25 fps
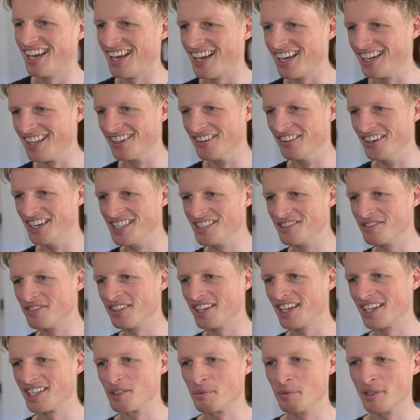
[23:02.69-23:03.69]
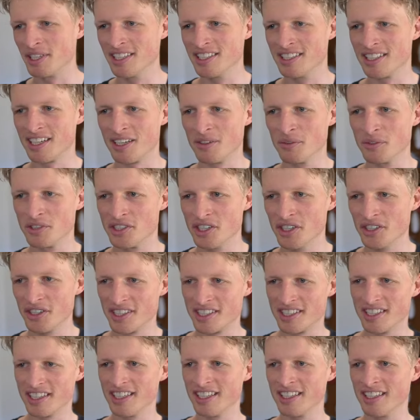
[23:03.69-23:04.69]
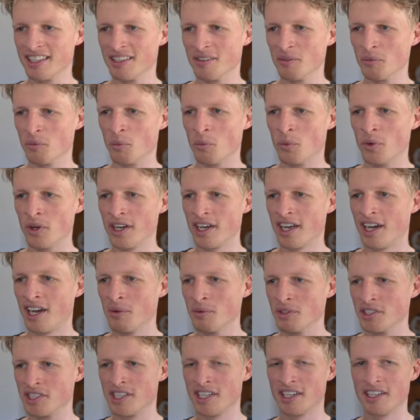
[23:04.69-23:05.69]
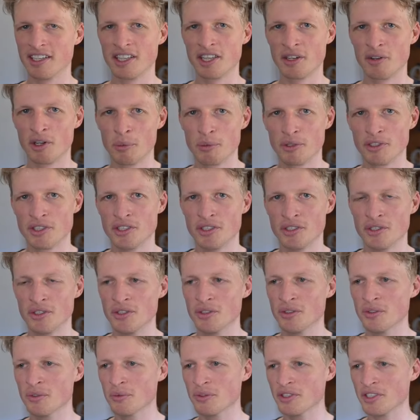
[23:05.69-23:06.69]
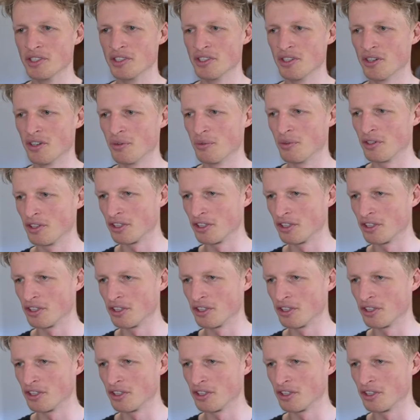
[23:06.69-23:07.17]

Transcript: And the reason for that is because I was noticing that what I was telling the robot to do was not